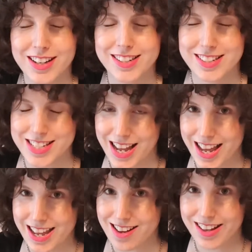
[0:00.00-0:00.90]
Today
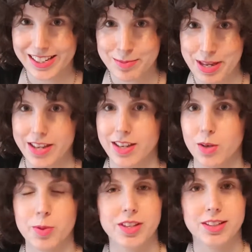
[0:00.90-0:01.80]
I am here with
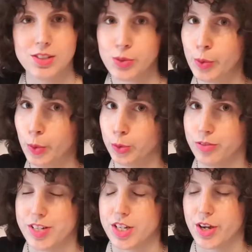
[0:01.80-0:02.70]
a little haul
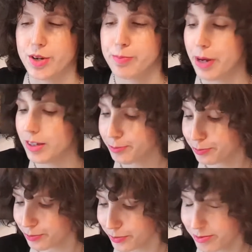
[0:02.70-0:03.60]
video, but
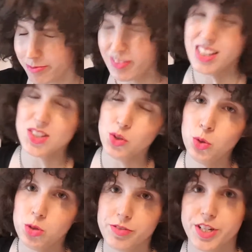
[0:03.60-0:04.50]
it's a haul
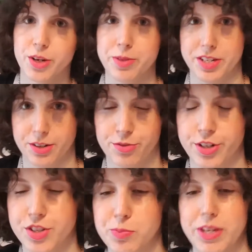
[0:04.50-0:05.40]
video with a difference
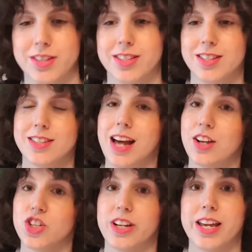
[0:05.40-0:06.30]
because this is
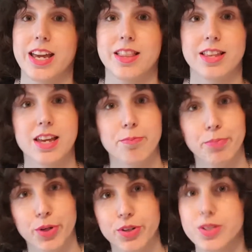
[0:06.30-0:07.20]
actually the
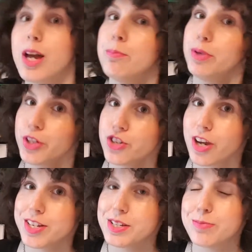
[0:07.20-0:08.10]
books and bookish
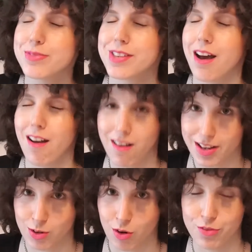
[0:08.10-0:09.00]
items that I
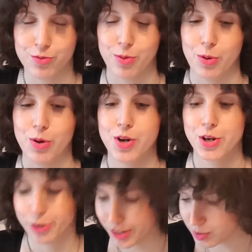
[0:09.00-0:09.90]
got for
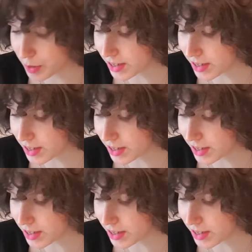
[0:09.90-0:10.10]
Christmas